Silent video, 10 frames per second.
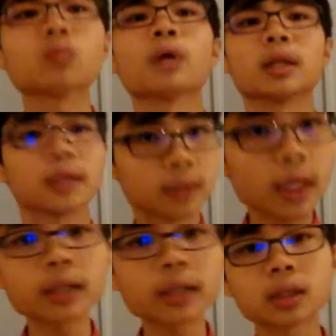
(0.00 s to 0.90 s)
Well, in
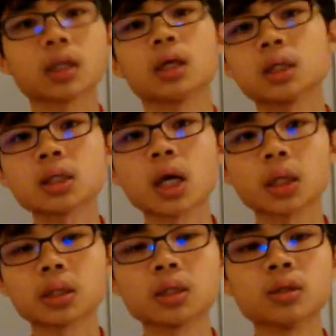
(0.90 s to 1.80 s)
that case,
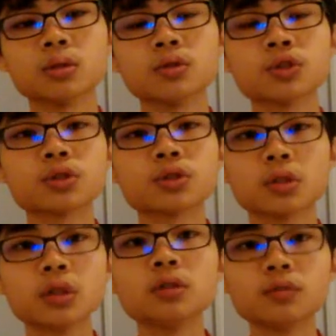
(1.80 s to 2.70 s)
I use
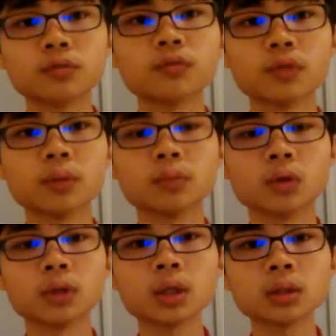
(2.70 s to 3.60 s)

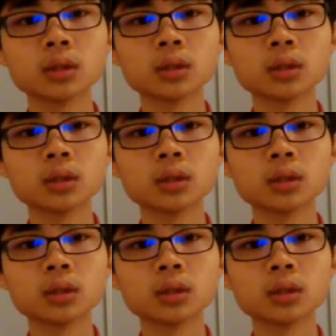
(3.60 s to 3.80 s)
Filmora,